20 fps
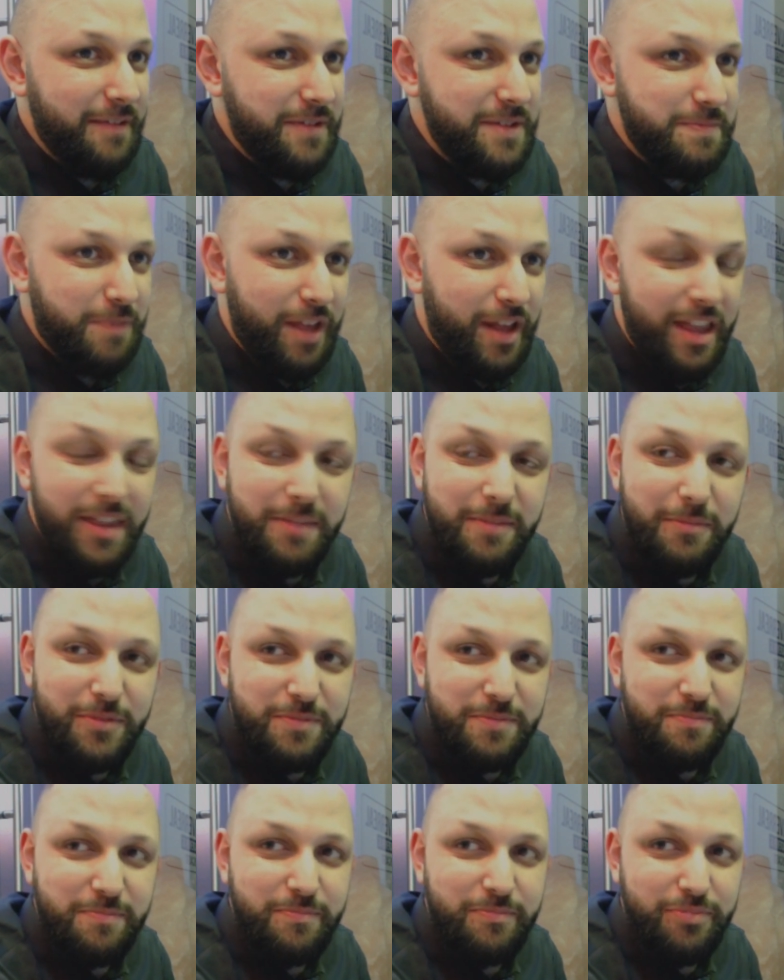he's probably the
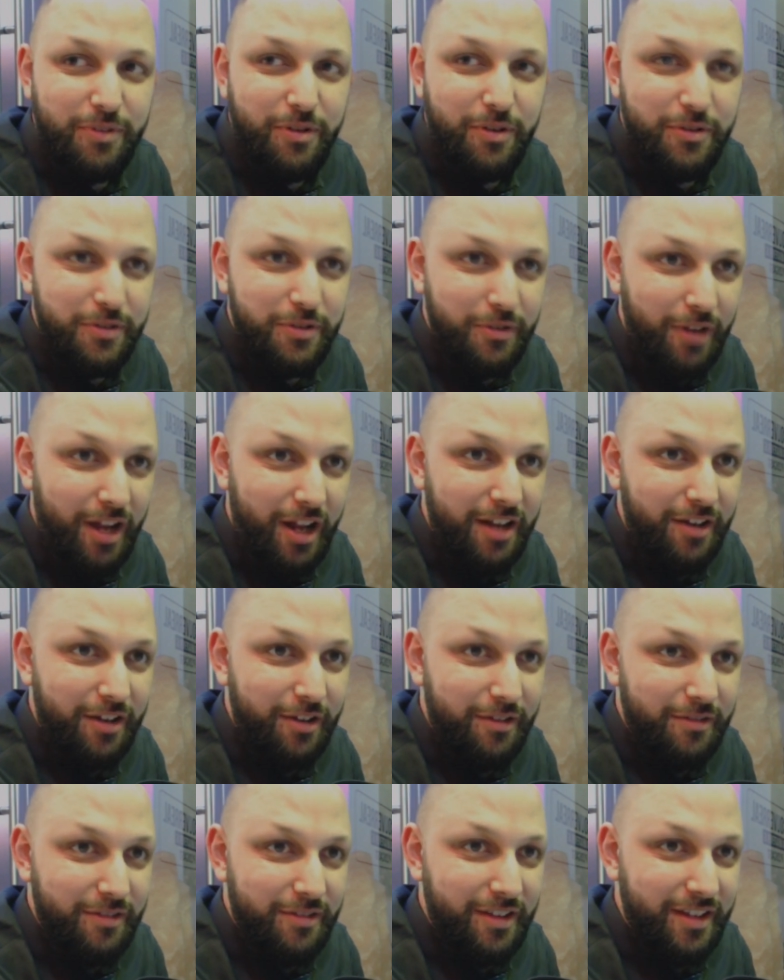most pro dude I
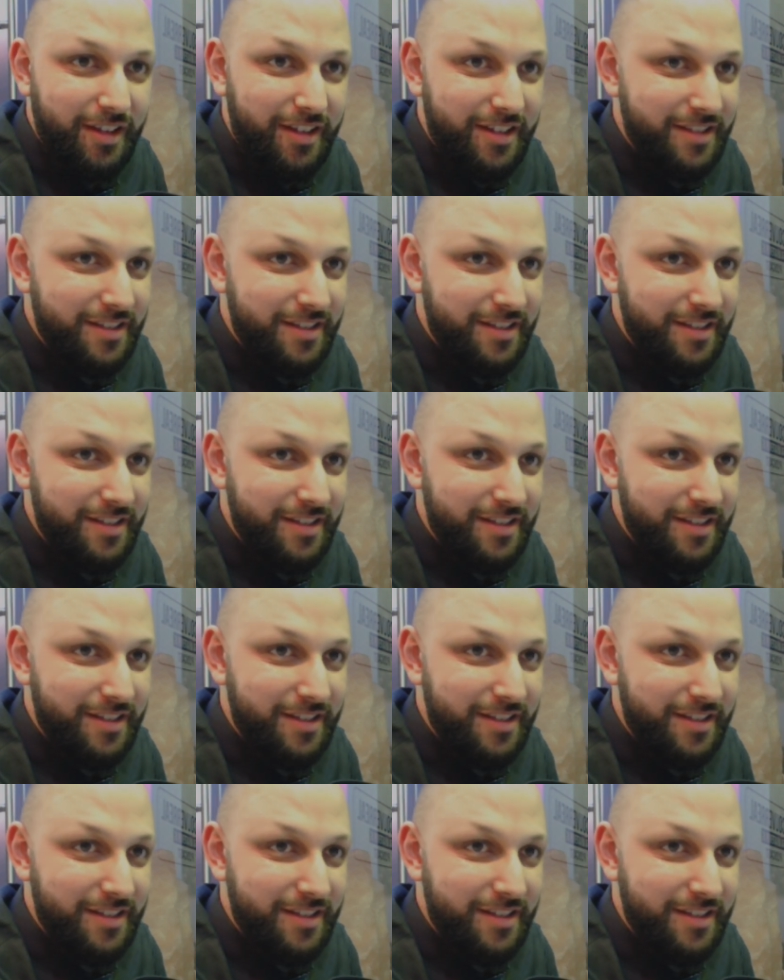know. Like,